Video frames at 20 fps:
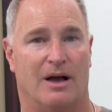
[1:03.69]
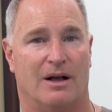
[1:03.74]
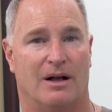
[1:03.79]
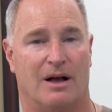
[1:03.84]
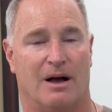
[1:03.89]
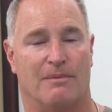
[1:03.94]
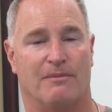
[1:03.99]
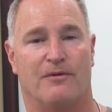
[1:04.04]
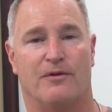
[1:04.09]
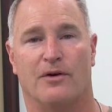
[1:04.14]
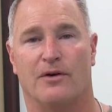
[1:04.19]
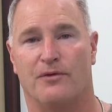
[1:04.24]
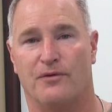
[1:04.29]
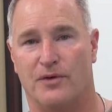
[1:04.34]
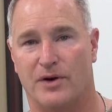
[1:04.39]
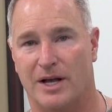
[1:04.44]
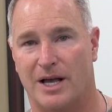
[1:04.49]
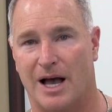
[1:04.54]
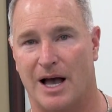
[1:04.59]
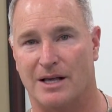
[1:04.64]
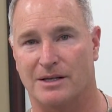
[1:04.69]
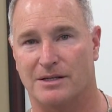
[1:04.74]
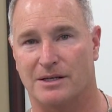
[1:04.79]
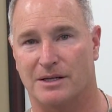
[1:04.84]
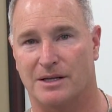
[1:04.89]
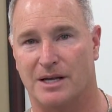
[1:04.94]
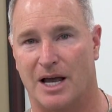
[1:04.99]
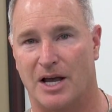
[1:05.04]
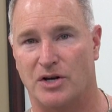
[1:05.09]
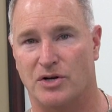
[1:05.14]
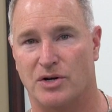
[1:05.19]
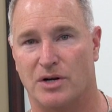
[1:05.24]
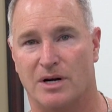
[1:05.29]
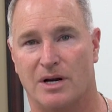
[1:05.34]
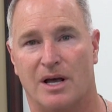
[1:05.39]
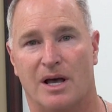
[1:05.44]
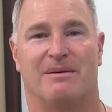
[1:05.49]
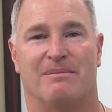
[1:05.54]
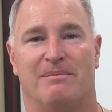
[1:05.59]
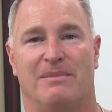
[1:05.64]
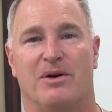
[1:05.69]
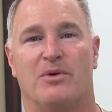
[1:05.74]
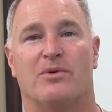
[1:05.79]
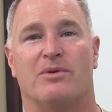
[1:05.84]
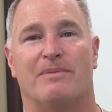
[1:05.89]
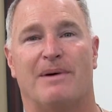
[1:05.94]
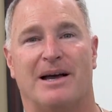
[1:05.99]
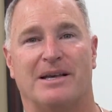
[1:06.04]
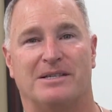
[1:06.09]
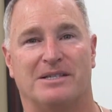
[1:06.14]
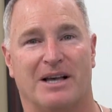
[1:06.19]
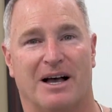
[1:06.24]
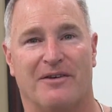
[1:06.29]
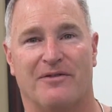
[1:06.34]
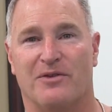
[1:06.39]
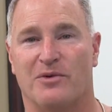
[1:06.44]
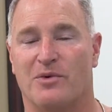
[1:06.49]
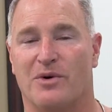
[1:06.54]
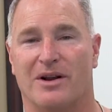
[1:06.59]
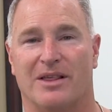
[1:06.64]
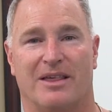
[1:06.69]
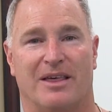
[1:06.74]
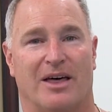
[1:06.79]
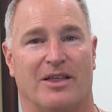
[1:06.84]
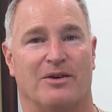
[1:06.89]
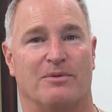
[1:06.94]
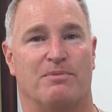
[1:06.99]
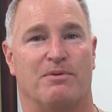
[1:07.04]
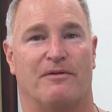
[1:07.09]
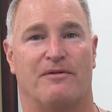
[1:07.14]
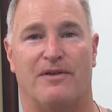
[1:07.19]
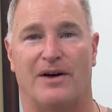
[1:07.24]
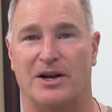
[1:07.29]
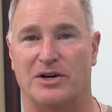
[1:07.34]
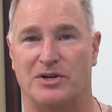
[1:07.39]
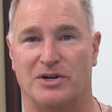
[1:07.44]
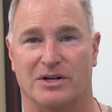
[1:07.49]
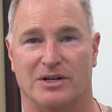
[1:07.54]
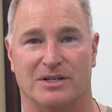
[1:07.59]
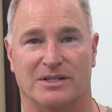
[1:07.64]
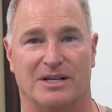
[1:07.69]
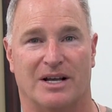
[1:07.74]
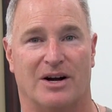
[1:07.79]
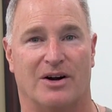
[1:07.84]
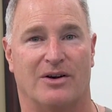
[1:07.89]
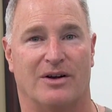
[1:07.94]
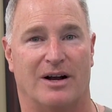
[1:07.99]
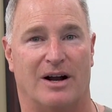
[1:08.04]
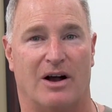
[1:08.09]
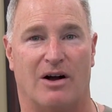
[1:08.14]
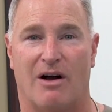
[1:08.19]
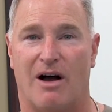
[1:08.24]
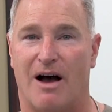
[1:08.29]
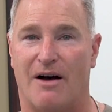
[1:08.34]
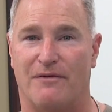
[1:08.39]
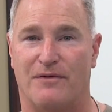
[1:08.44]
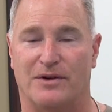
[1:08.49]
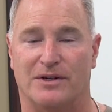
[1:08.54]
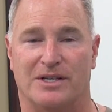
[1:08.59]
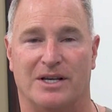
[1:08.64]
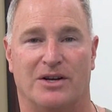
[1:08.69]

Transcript: Come for a free consultation, meet with myself or one of the other professionals that are in our office,